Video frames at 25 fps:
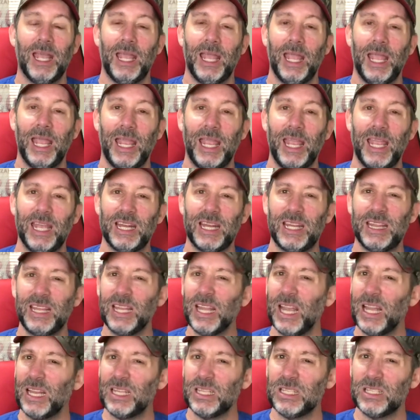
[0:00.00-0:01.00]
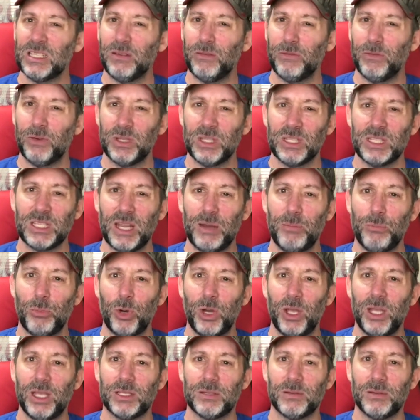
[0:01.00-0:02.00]
And I think I listed them for the same
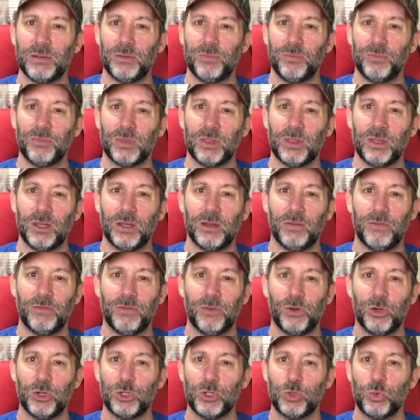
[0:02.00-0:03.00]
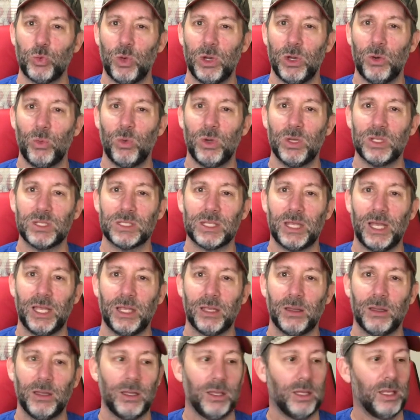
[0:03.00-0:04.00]
price. The first one was
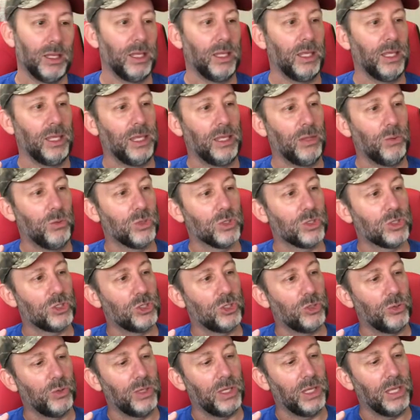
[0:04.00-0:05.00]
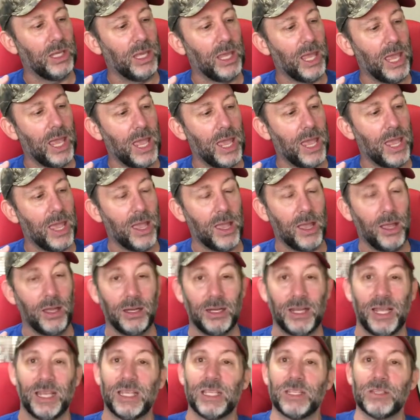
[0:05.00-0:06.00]
like he was doing a,
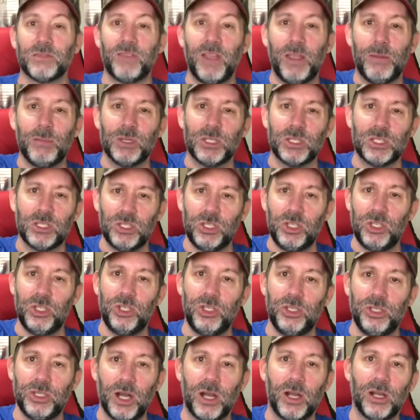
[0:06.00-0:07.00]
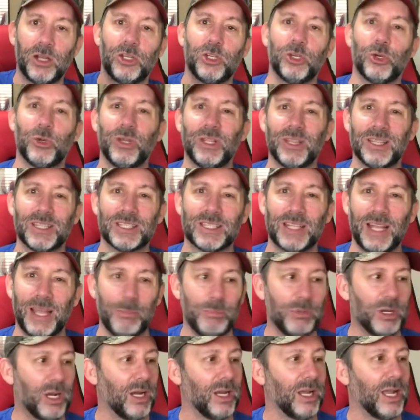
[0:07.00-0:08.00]
like his famous dunk during the
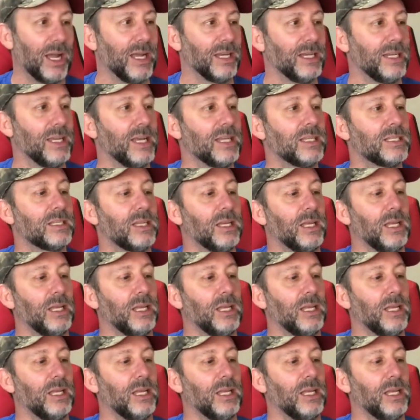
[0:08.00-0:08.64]
slam dunk contest.